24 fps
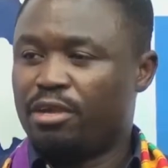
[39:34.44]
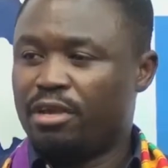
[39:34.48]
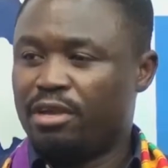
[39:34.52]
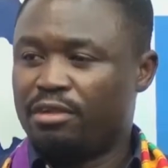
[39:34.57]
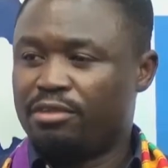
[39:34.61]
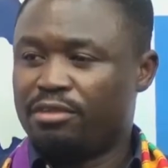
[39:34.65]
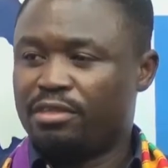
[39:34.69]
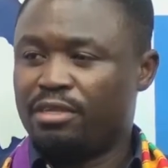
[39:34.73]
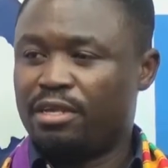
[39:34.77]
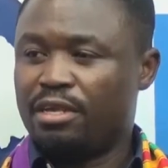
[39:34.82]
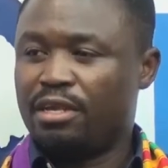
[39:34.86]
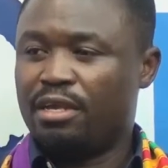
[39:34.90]

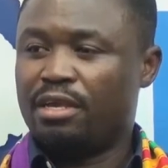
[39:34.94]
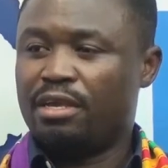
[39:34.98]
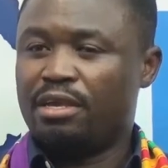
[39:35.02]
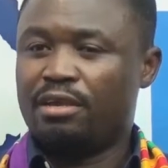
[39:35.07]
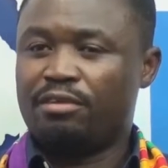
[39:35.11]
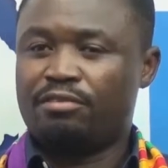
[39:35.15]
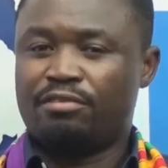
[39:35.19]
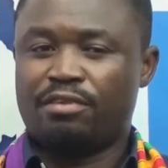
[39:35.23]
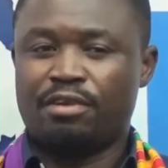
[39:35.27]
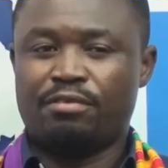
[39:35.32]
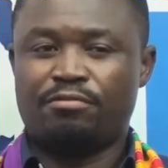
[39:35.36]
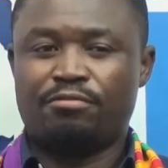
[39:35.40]
Is the
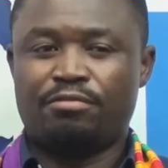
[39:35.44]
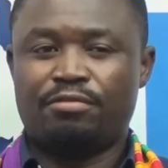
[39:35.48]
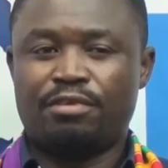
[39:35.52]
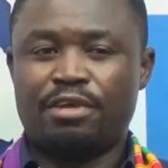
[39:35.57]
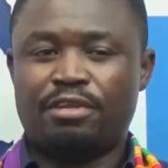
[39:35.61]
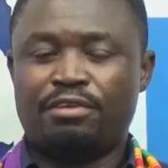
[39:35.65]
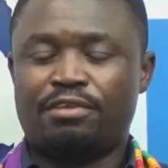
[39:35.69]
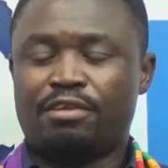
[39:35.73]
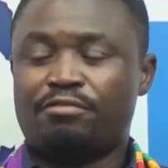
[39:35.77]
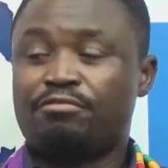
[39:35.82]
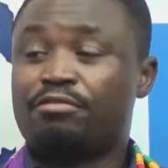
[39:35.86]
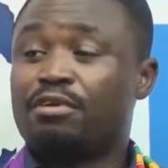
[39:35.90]

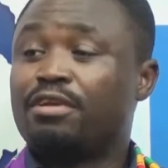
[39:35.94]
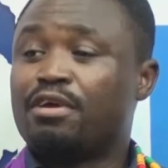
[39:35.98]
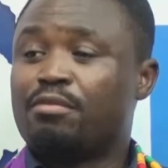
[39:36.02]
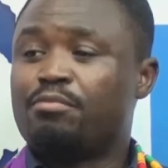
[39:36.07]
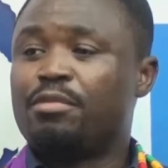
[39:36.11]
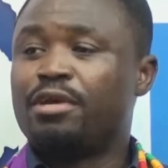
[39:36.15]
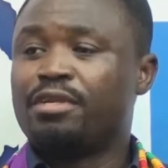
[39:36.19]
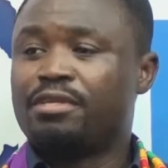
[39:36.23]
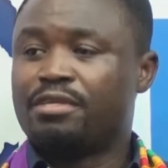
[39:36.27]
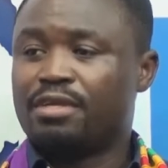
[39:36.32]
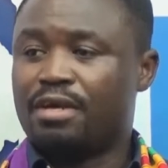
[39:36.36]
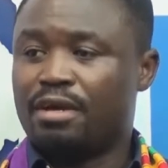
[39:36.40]

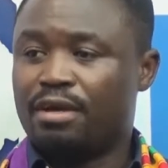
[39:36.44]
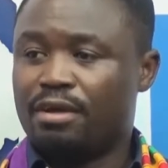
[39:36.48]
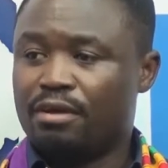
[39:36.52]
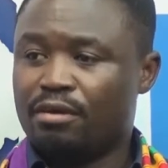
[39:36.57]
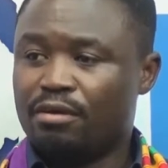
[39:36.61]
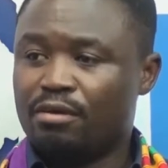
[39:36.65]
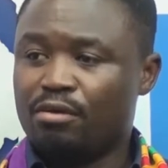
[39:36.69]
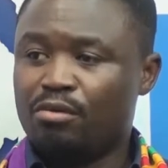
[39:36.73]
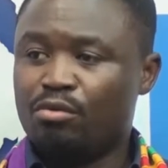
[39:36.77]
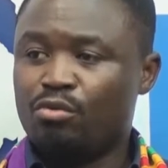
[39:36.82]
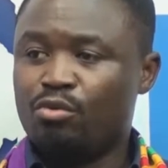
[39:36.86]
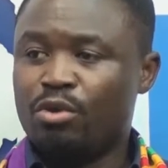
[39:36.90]
fundamental.
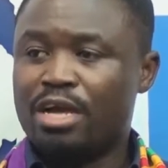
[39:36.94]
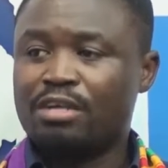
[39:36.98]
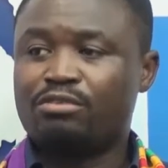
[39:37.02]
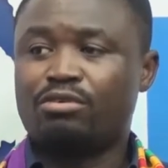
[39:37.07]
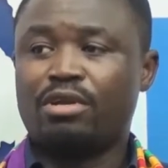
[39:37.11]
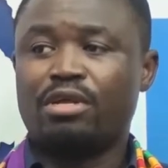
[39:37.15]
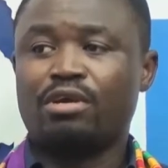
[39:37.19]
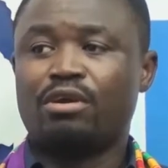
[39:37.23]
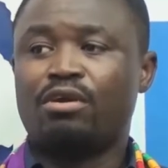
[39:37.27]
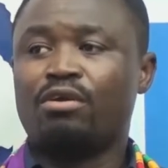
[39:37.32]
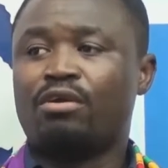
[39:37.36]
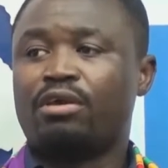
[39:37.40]
We
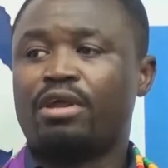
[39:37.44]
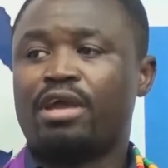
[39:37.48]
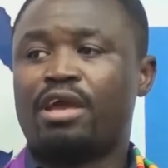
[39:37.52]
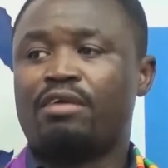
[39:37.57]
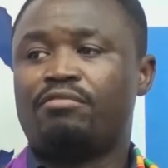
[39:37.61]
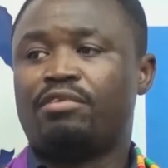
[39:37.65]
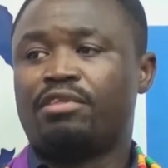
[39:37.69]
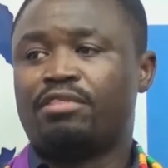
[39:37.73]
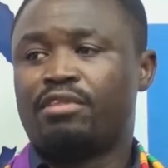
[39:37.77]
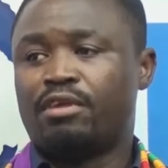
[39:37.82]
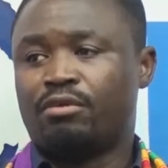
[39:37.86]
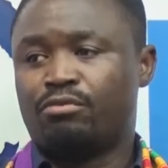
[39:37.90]
actually got
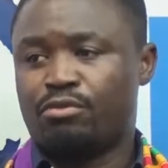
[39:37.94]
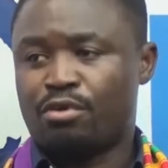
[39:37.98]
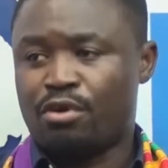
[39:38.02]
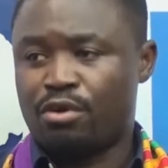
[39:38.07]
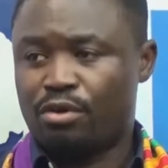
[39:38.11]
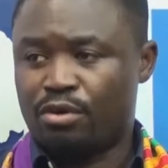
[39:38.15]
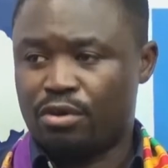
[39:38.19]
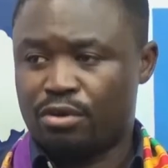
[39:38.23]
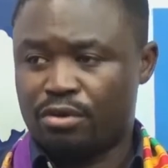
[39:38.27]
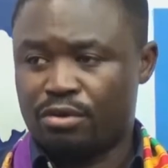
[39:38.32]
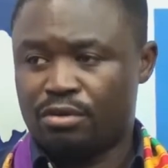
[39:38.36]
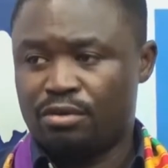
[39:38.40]
everything
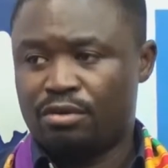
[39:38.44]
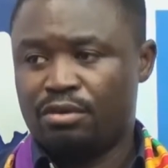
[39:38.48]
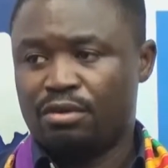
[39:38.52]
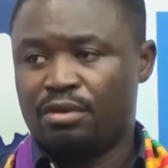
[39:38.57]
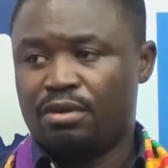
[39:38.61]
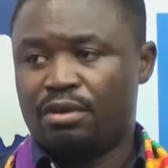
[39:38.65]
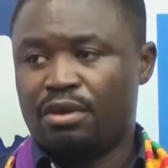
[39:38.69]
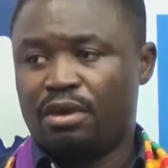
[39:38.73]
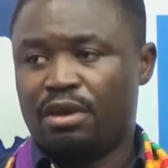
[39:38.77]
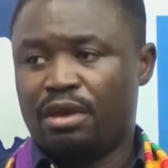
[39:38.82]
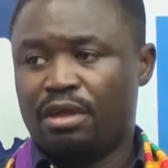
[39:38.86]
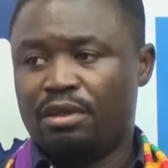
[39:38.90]
wrong,
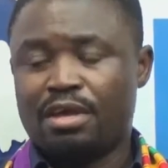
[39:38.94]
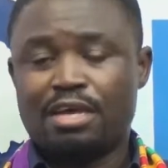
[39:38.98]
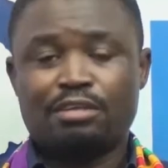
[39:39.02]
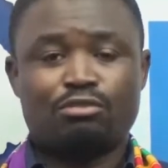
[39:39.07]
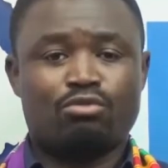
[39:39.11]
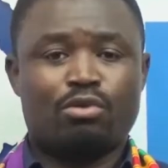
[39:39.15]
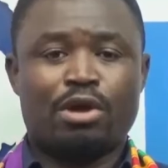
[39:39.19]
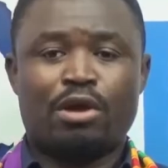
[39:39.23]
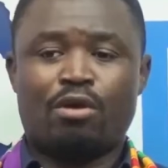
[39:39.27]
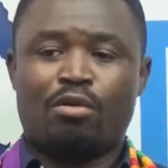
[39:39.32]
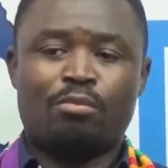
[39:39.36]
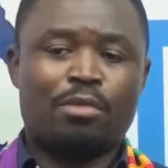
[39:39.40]
and
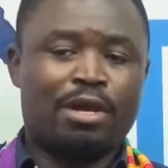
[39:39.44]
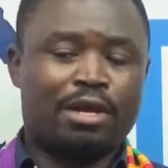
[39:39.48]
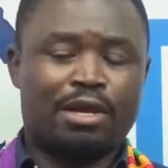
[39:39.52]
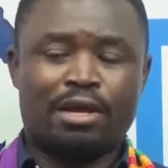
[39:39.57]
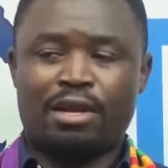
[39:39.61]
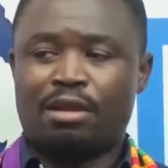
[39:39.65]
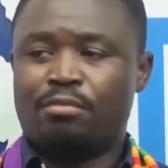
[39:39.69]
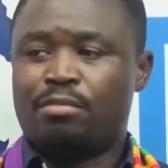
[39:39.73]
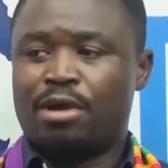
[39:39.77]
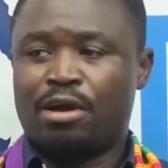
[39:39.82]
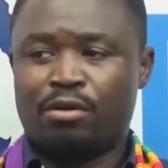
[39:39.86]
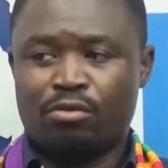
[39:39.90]
that's why Oman
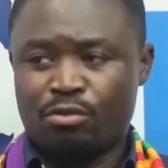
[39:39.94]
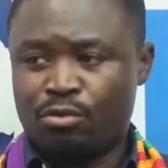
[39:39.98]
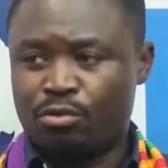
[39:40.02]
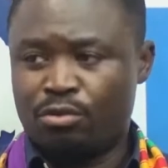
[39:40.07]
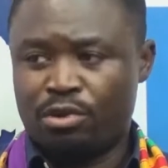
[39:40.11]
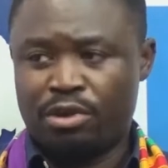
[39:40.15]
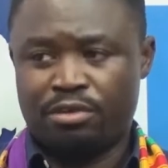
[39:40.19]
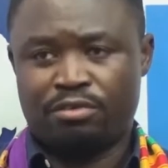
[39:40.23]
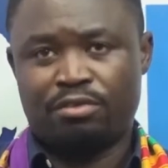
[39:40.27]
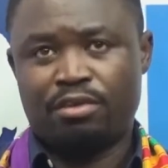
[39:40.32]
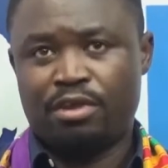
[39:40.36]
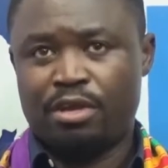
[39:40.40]
Ghana Baako
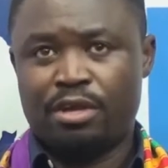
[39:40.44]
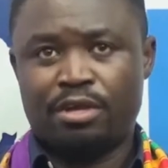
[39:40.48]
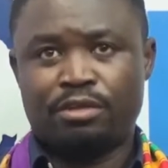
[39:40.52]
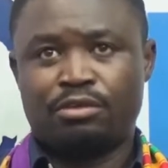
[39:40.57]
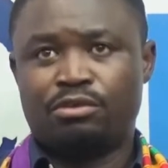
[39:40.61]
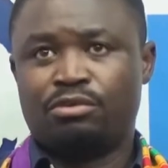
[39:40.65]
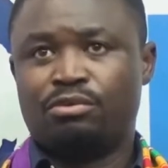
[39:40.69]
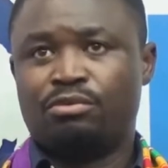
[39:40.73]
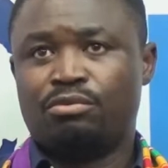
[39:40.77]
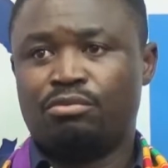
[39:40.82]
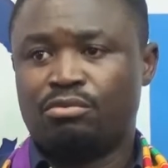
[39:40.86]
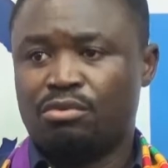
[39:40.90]
is here
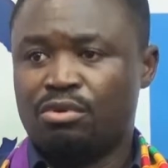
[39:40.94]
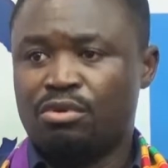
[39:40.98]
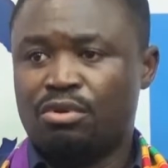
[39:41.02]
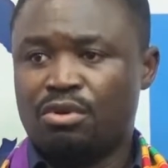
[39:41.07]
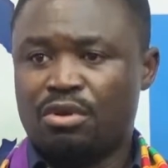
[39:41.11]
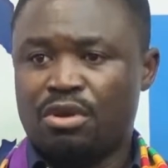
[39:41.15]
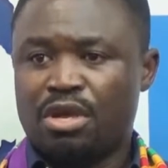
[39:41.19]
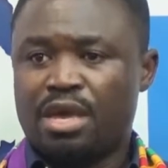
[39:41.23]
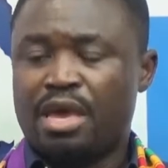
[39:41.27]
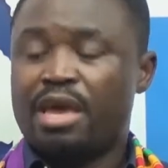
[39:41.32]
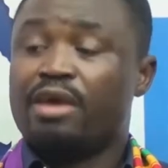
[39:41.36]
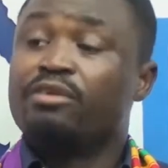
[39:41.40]
to
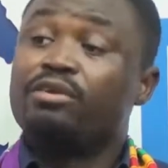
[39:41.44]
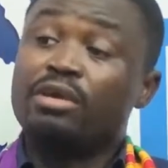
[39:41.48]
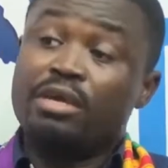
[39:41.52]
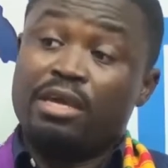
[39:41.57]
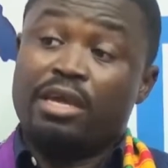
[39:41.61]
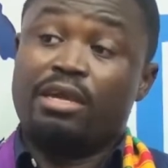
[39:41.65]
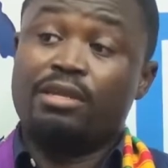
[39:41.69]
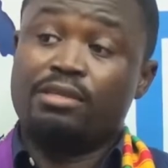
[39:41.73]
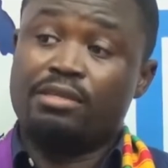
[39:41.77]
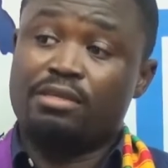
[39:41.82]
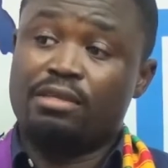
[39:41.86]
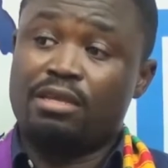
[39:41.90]

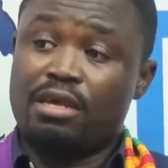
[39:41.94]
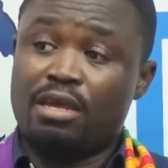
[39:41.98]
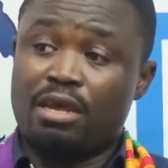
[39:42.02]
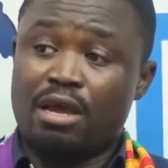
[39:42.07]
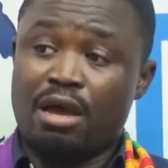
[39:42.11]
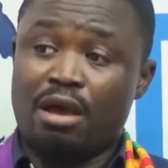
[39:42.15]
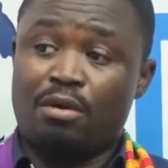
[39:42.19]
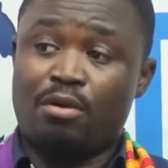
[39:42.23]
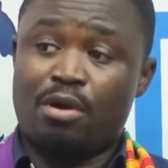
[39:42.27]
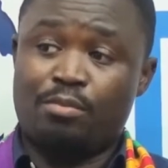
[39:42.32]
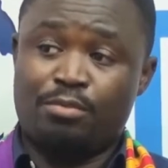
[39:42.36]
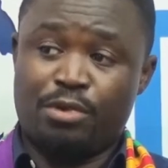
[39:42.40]
educate
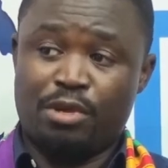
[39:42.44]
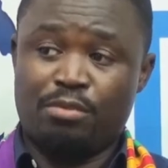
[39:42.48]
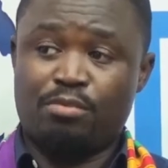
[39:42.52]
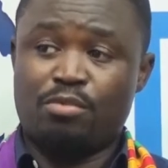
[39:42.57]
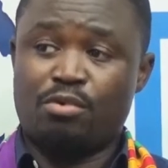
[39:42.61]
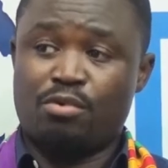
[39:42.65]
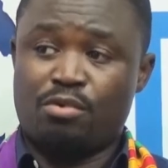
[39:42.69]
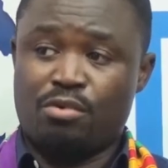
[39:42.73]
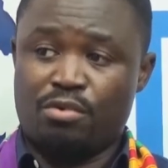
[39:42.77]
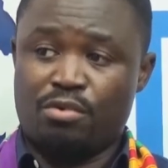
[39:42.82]
our people.